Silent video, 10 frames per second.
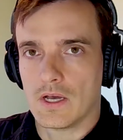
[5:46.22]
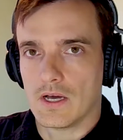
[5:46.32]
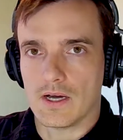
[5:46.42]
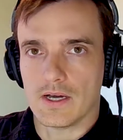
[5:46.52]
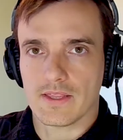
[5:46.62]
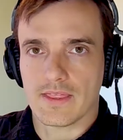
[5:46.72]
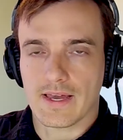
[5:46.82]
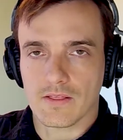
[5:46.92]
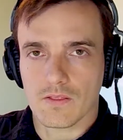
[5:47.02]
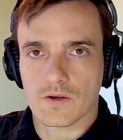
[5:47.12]

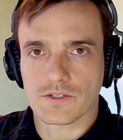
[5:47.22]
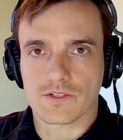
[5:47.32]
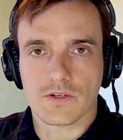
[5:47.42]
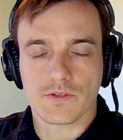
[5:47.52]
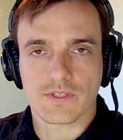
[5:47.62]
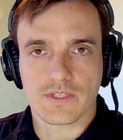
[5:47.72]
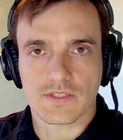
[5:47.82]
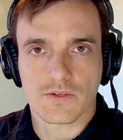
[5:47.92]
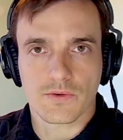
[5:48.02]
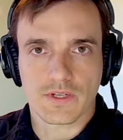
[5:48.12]
that large nose
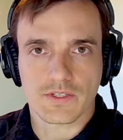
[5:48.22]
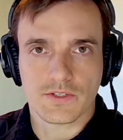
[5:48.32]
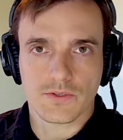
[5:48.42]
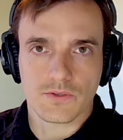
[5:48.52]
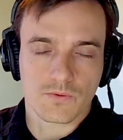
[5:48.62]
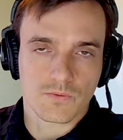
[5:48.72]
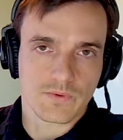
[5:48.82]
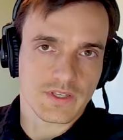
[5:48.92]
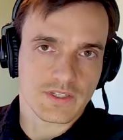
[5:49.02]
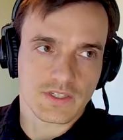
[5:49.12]
is going to
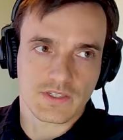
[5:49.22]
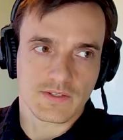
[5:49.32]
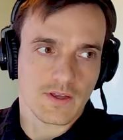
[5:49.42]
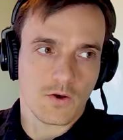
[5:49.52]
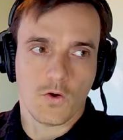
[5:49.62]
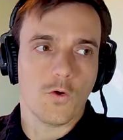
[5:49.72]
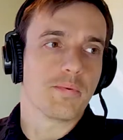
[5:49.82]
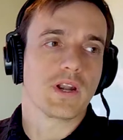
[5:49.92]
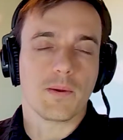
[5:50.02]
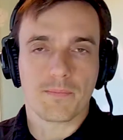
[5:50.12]
really just
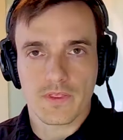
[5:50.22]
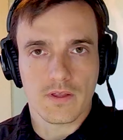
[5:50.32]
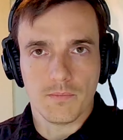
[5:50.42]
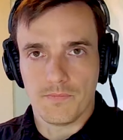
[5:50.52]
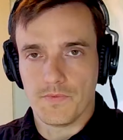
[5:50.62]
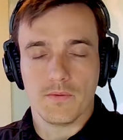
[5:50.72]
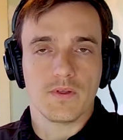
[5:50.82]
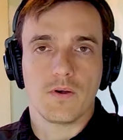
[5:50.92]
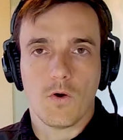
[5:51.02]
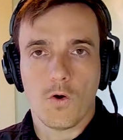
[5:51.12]
open up
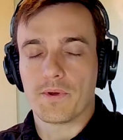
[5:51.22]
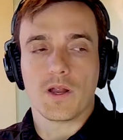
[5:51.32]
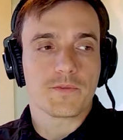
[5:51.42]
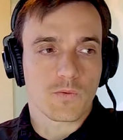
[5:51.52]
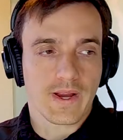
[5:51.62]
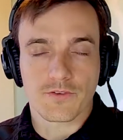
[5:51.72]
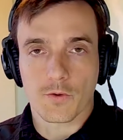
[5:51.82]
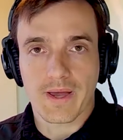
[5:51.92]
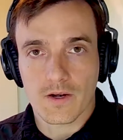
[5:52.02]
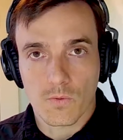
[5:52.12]
the round no
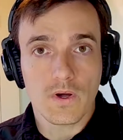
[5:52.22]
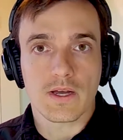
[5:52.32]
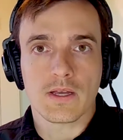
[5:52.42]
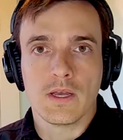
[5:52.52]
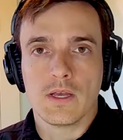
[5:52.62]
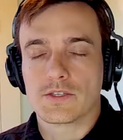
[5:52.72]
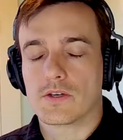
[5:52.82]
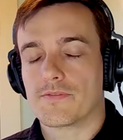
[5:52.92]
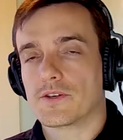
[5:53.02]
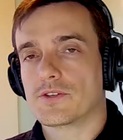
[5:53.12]
matter what. So
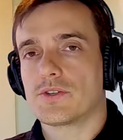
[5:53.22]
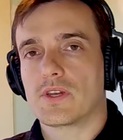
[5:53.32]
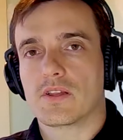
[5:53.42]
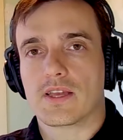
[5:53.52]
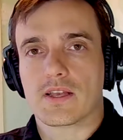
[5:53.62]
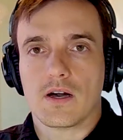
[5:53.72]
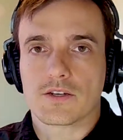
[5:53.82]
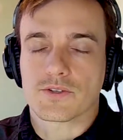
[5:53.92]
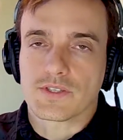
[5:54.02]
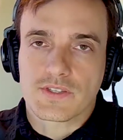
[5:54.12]
if you're shooting like a
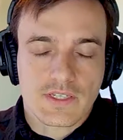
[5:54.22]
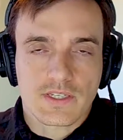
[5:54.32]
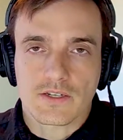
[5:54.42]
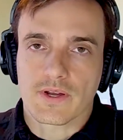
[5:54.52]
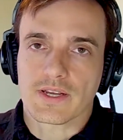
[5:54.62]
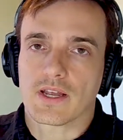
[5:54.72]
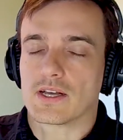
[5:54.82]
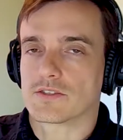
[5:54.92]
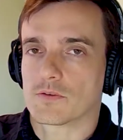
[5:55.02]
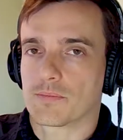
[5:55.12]
160 grain
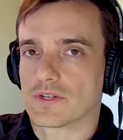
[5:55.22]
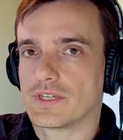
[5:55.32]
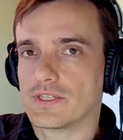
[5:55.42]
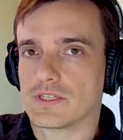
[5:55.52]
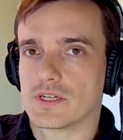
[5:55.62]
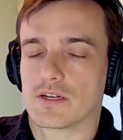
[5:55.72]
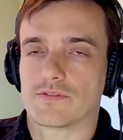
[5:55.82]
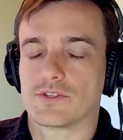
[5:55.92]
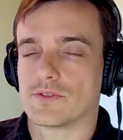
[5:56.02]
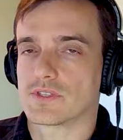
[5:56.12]
nodular partition out of
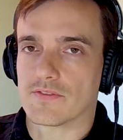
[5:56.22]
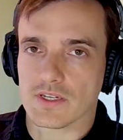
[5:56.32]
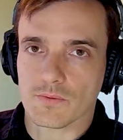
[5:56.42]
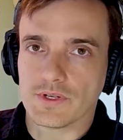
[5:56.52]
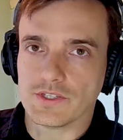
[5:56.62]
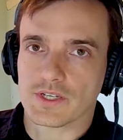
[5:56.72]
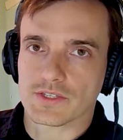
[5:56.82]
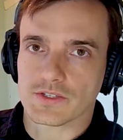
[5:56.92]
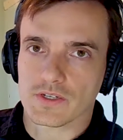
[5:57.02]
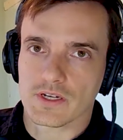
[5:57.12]
a 270
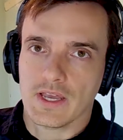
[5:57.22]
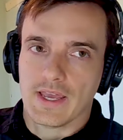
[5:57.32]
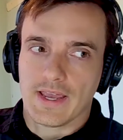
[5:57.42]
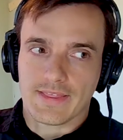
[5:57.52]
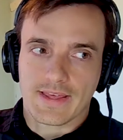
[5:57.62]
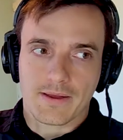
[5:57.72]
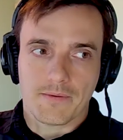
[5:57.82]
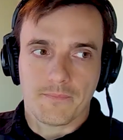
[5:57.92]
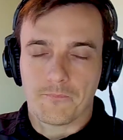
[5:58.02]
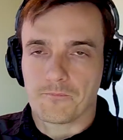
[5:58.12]
Winchester and
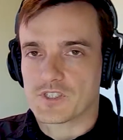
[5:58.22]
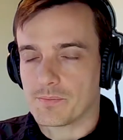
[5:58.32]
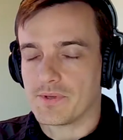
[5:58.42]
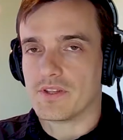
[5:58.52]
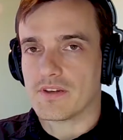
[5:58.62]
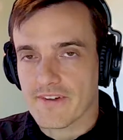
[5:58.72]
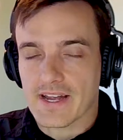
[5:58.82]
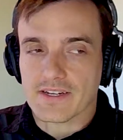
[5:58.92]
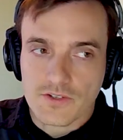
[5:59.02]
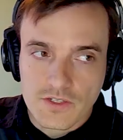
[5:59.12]
that stability
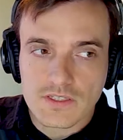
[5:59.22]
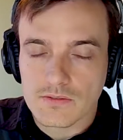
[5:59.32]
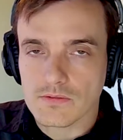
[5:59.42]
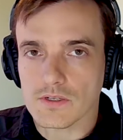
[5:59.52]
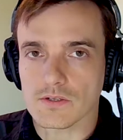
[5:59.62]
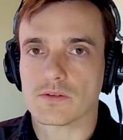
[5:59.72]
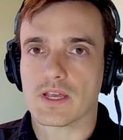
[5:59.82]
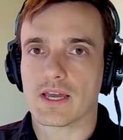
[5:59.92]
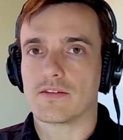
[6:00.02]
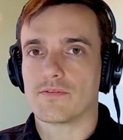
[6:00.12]
factor is,
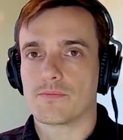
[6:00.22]
kind of